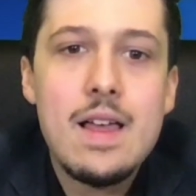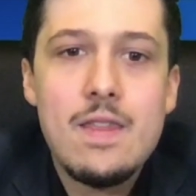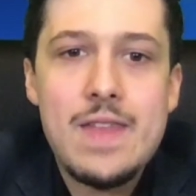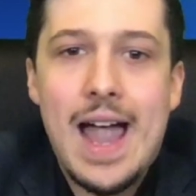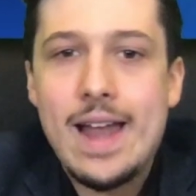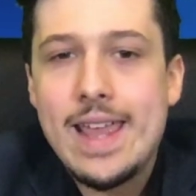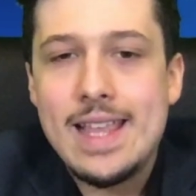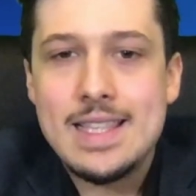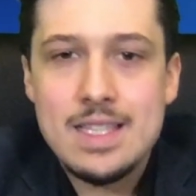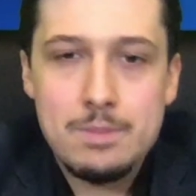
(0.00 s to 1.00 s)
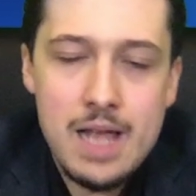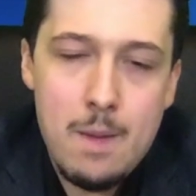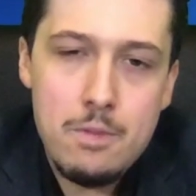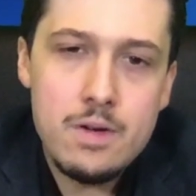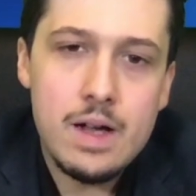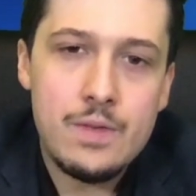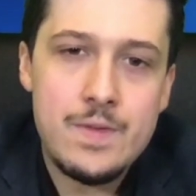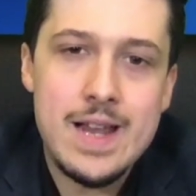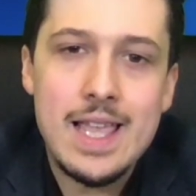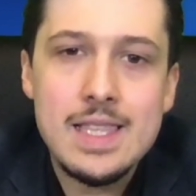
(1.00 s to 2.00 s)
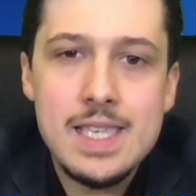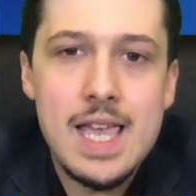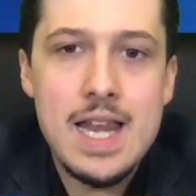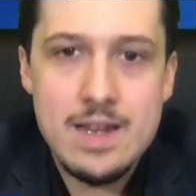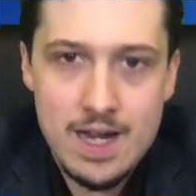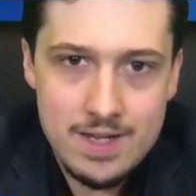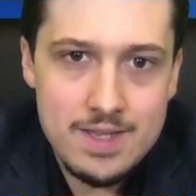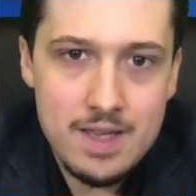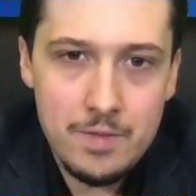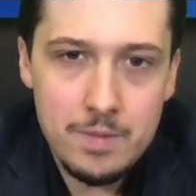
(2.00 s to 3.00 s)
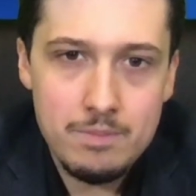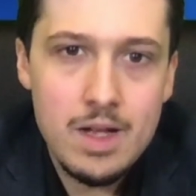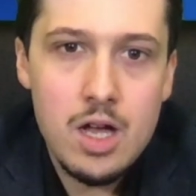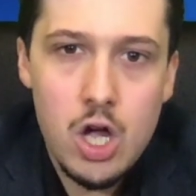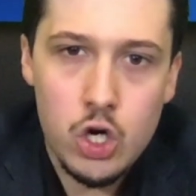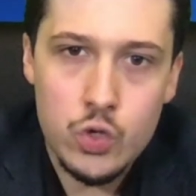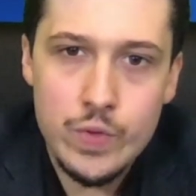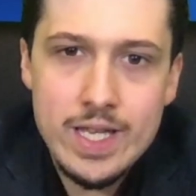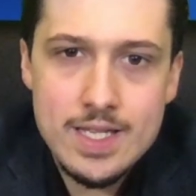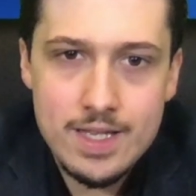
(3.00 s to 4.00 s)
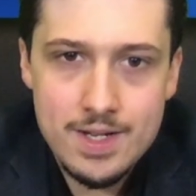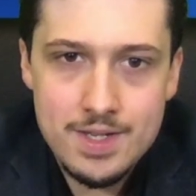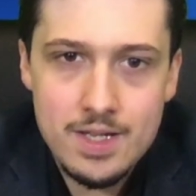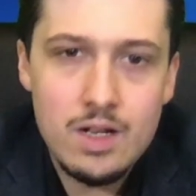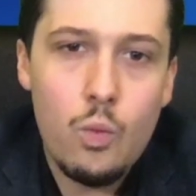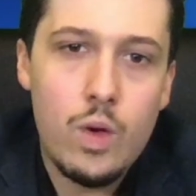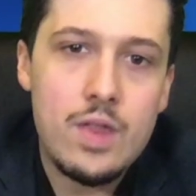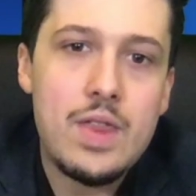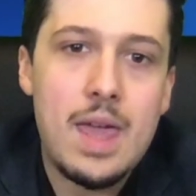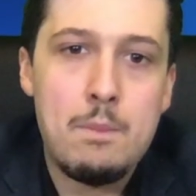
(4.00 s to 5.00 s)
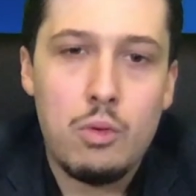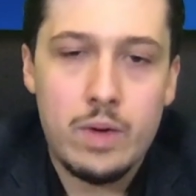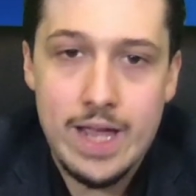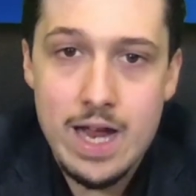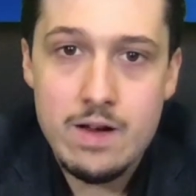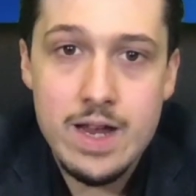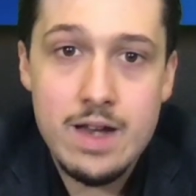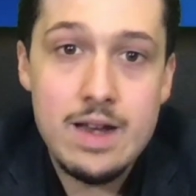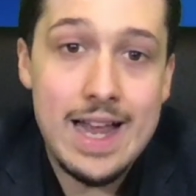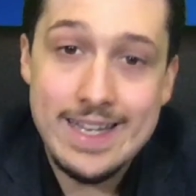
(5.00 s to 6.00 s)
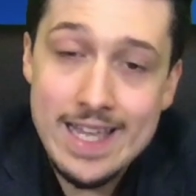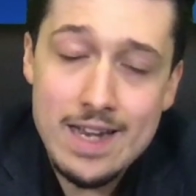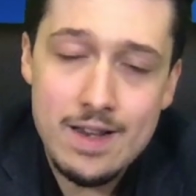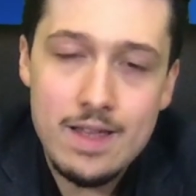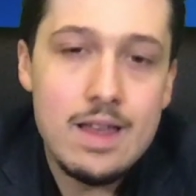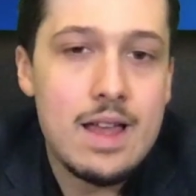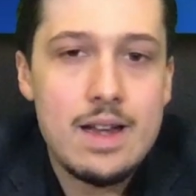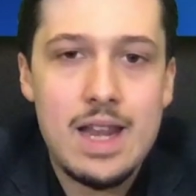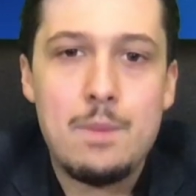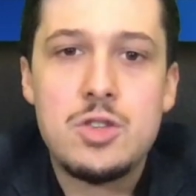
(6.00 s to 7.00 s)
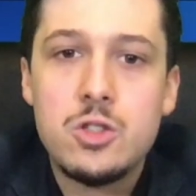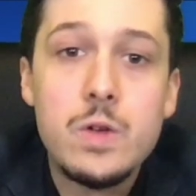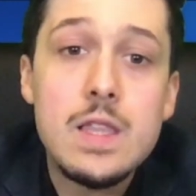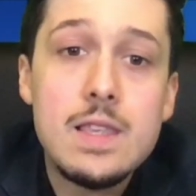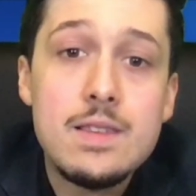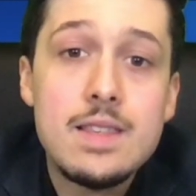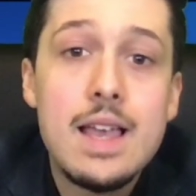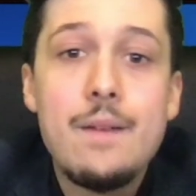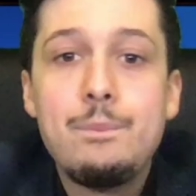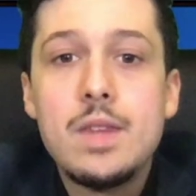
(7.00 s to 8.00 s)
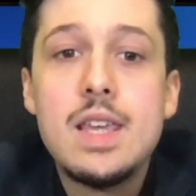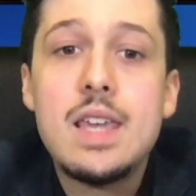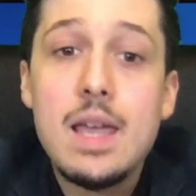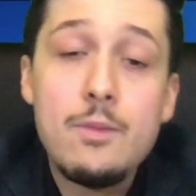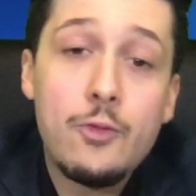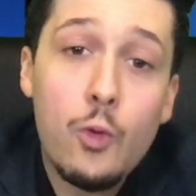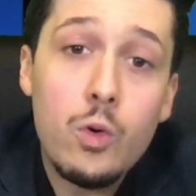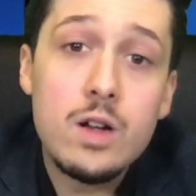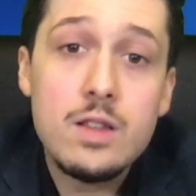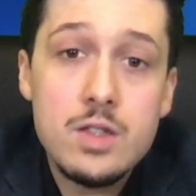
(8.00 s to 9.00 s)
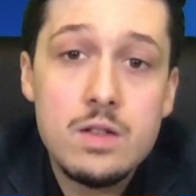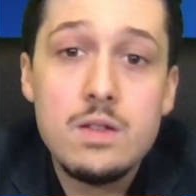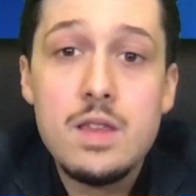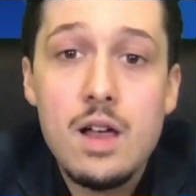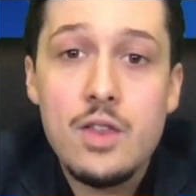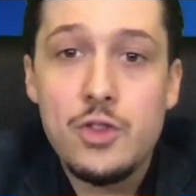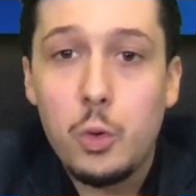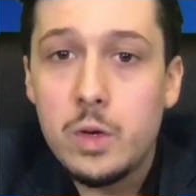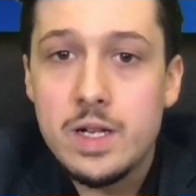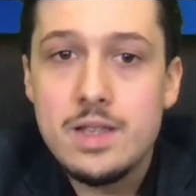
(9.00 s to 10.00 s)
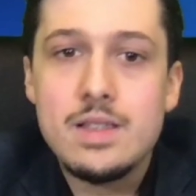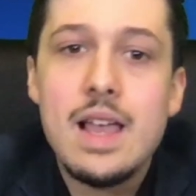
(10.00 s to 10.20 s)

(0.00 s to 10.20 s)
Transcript: that in September of 1997, a Greek citizen with a Bulgarian identity named Stoidis, he came forward to the authorities